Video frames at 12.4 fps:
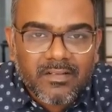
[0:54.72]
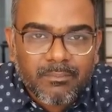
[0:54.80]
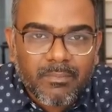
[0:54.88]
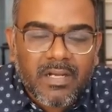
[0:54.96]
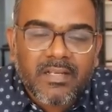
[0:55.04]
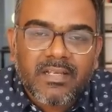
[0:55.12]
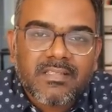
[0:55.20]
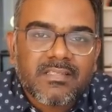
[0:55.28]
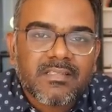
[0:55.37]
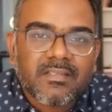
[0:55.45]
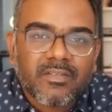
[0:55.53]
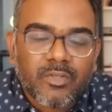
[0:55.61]

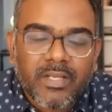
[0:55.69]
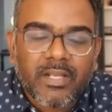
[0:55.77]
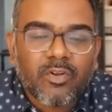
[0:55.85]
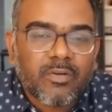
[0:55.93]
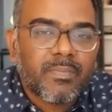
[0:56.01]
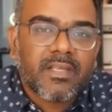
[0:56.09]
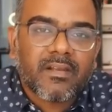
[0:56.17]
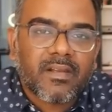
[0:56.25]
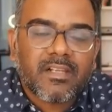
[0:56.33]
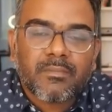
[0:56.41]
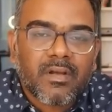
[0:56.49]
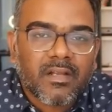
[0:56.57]
markets, you cannot be
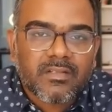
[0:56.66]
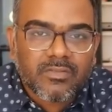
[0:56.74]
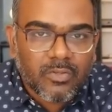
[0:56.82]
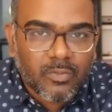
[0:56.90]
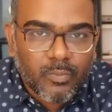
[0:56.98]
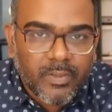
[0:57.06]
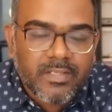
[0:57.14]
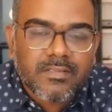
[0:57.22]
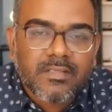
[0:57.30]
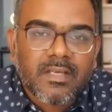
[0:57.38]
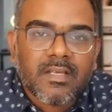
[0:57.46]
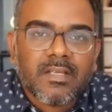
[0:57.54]
right in markets always.